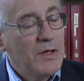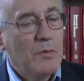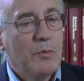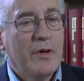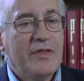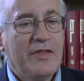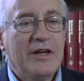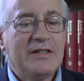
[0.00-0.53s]

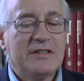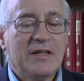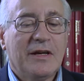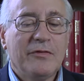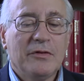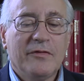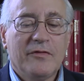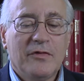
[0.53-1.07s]
but they
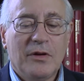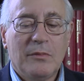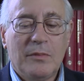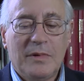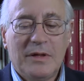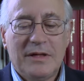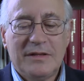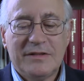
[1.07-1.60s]
suffer from
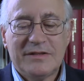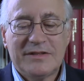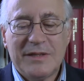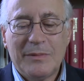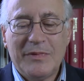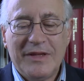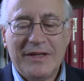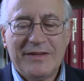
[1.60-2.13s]

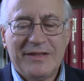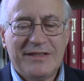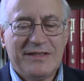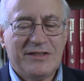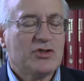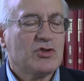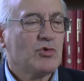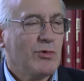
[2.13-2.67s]
something that
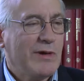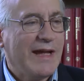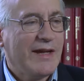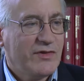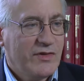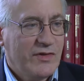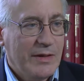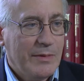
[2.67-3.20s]

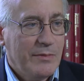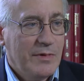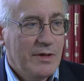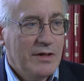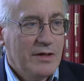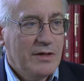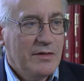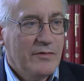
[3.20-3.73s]
distracts them
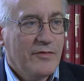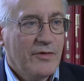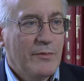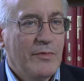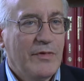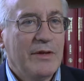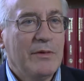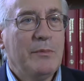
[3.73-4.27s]

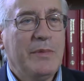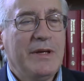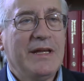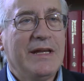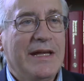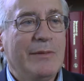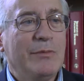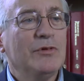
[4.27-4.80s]
from
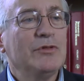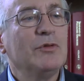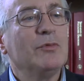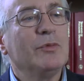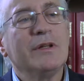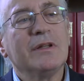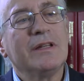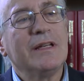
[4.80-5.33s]
being able to
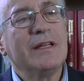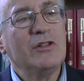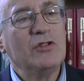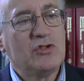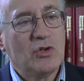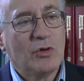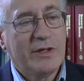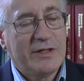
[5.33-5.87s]
really
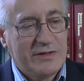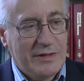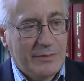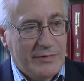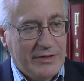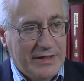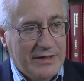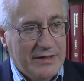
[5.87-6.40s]
enjoy
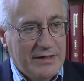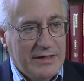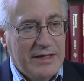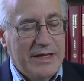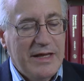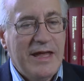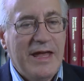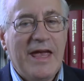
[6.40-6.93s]
something.
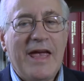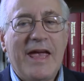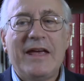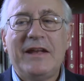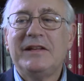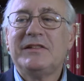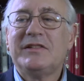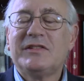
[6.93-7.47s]

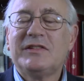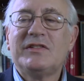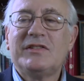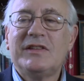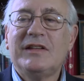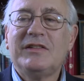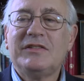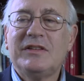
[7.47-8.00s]
And it's the
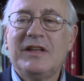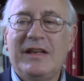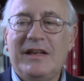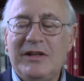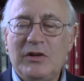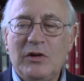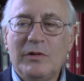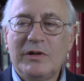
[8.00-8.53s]
sense, and I
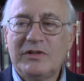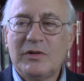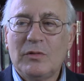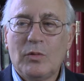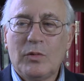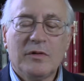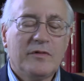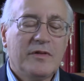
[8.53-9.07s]
know it's a
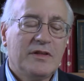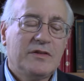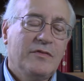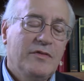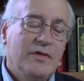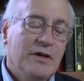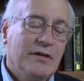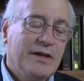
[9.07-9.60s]
word that's
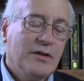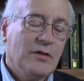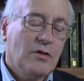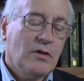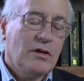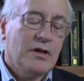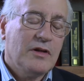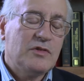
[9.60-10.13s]
very
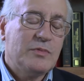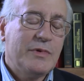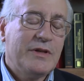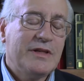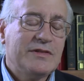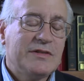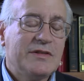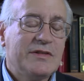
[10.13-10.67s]
large, but
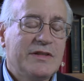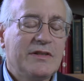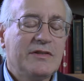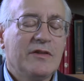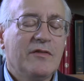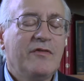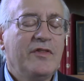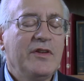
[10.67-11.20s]
it's the sense
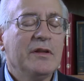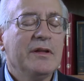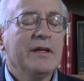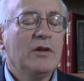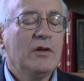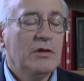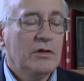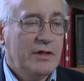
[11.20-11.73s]
of
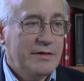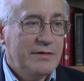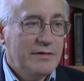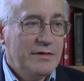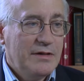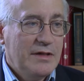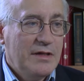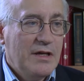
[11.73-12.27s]
feeling good,
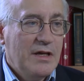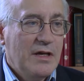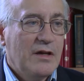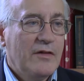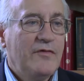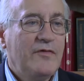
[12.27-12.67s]
of